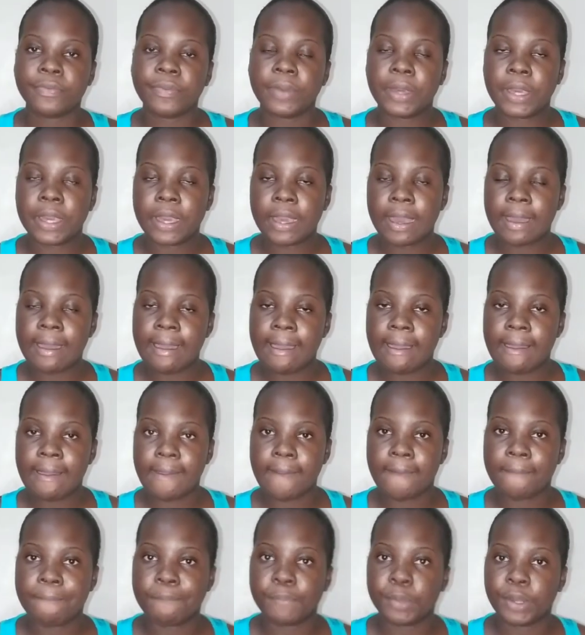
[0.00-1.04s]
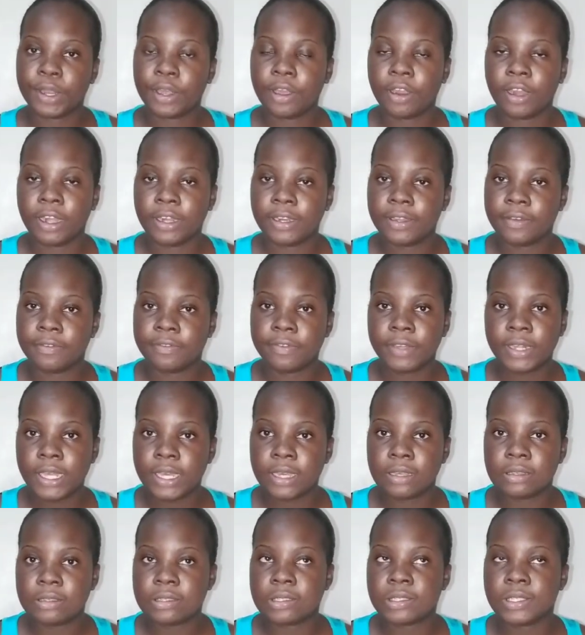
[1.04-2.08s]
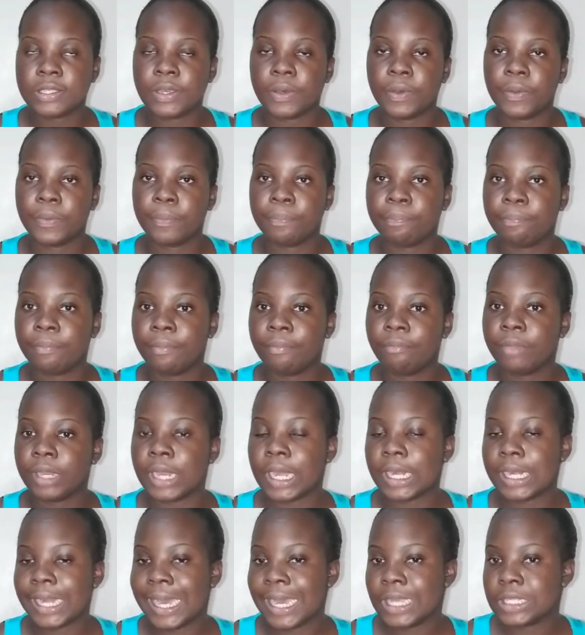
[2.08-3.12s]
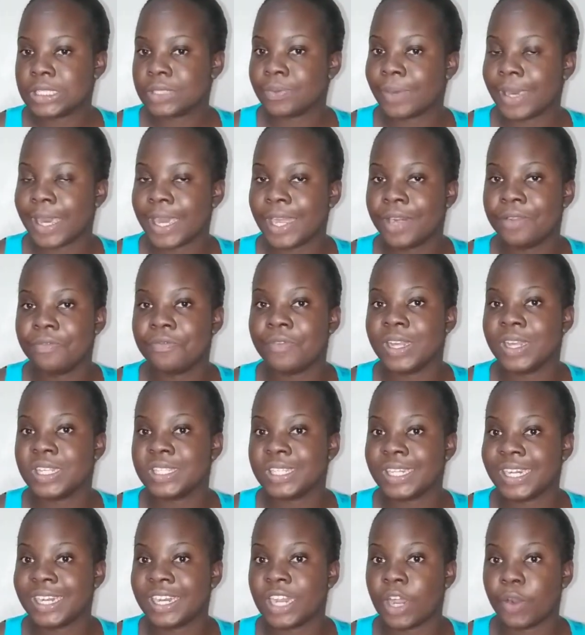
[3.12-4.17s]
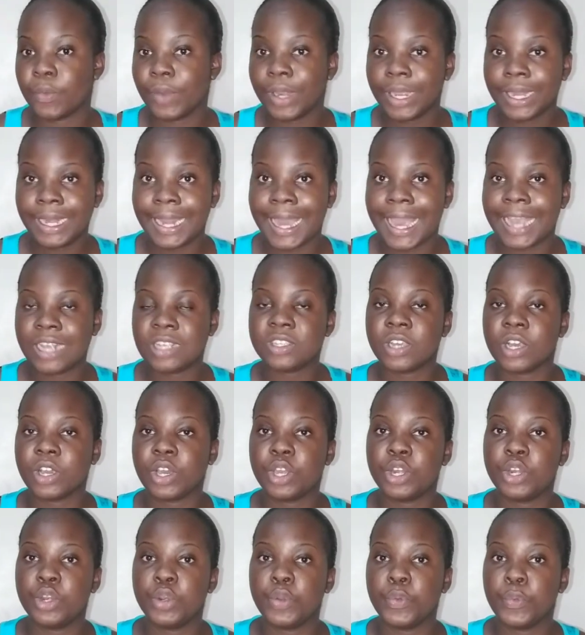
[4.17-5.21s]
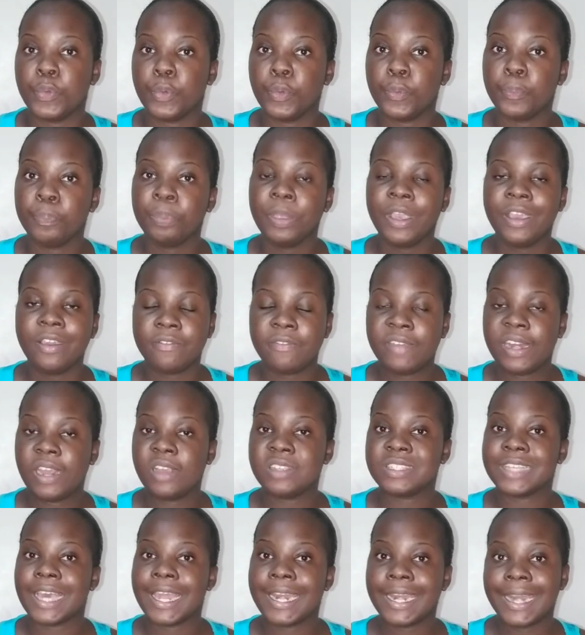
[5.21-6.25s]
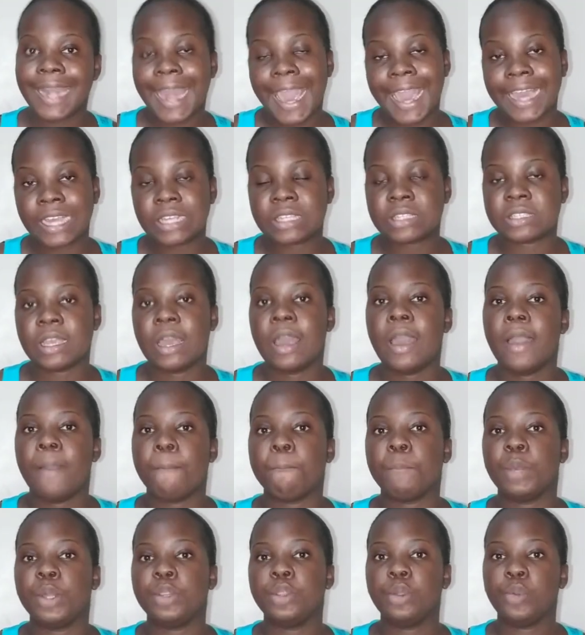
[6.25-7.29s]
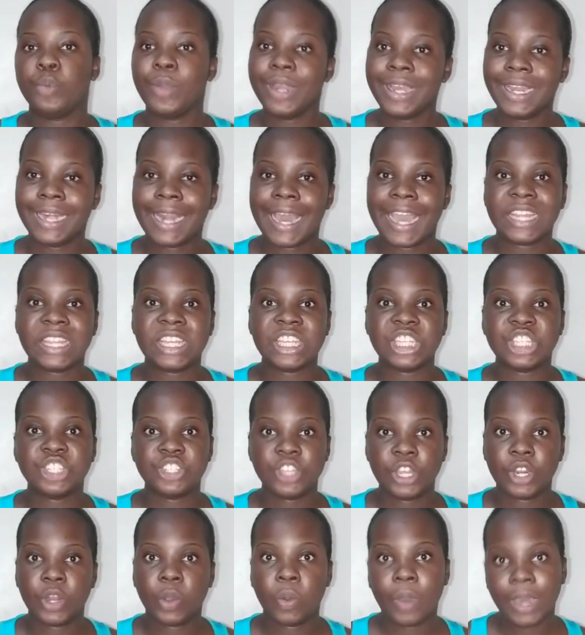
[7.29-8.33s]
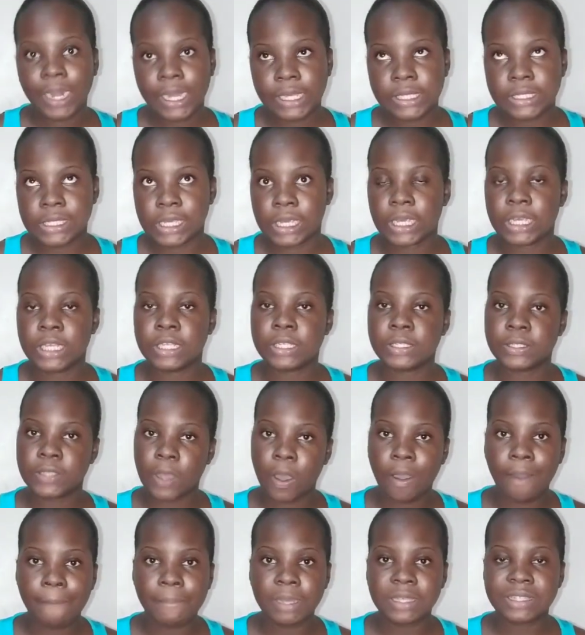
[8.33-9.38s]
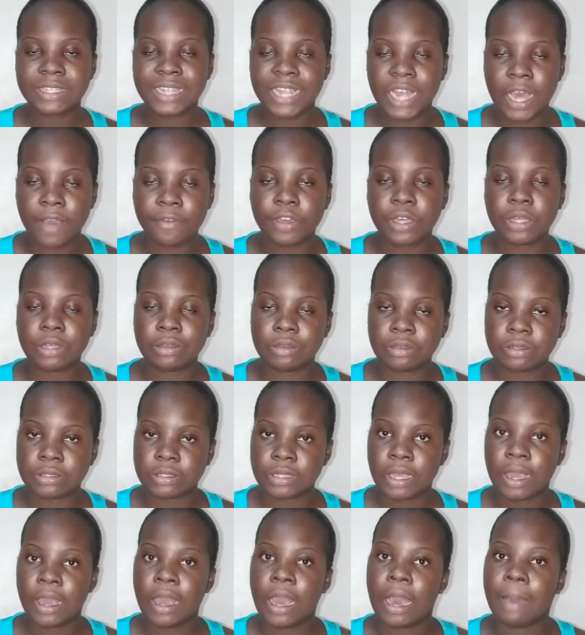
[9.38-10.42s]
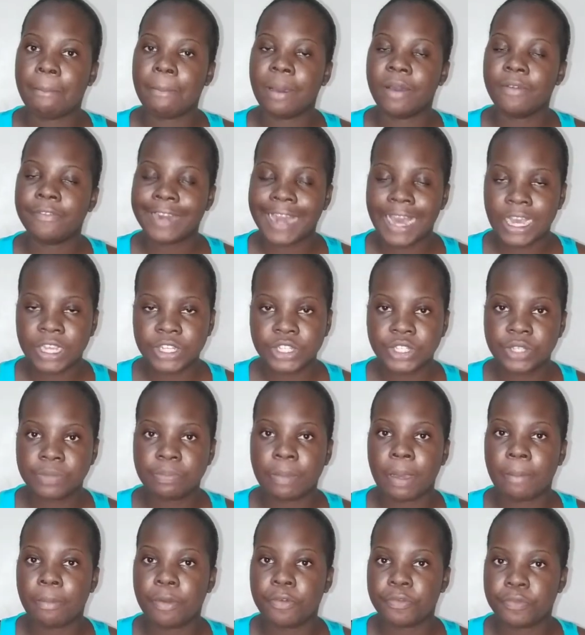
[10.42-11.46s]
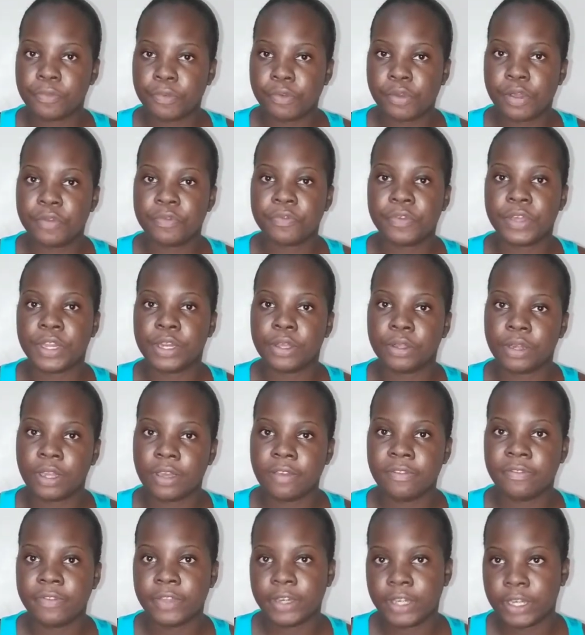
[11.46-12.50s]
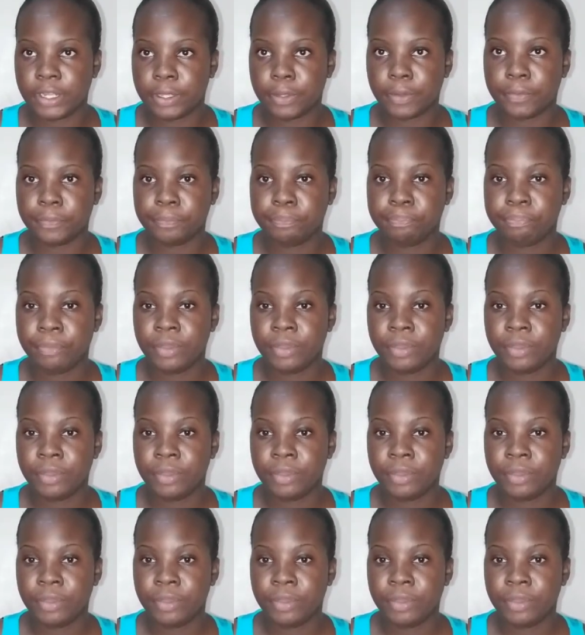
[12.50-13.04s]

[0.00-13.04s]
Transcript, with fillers: we um record the videos so that's why I invested in a ring light so I can do videos at night but the ring light is shit quality so I still have to use my flash for my phone for the video